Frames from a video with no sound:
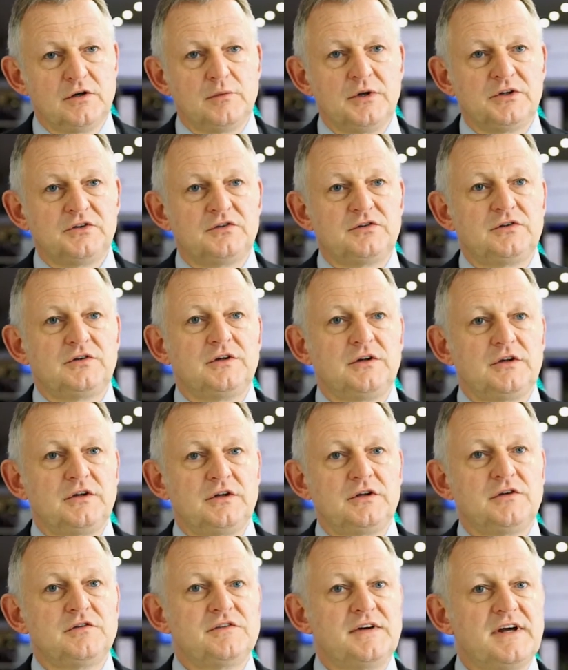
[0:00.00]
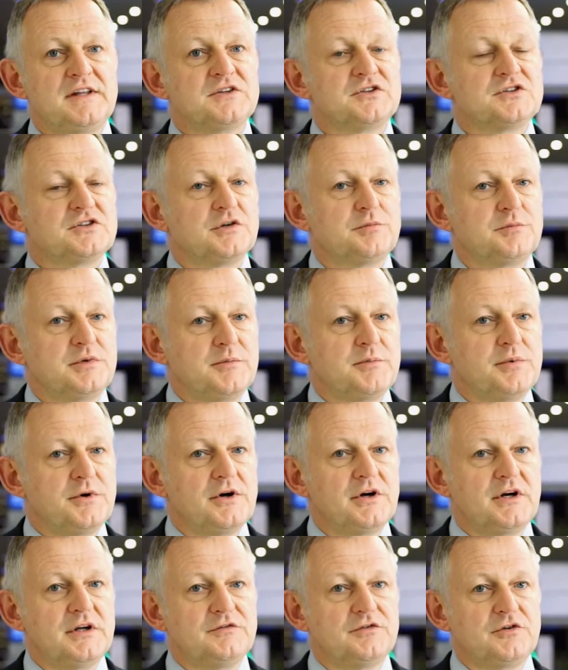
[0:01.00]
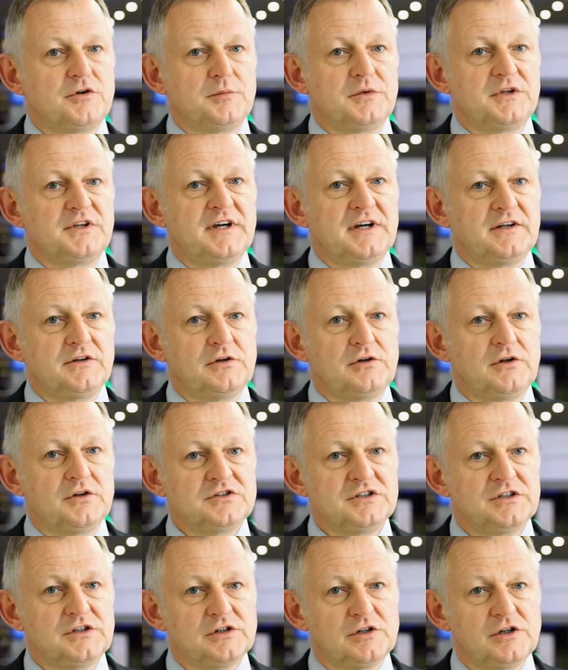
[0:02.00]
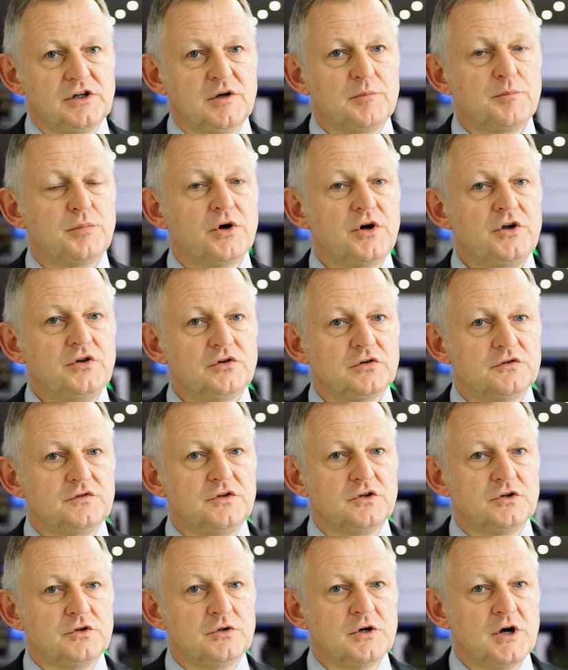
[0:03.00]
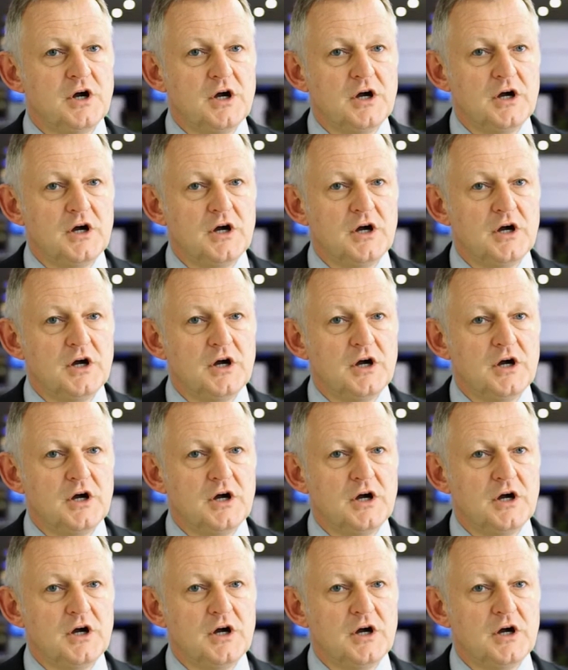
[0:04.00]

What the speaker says: what the vendors are preparing from a technological point of view.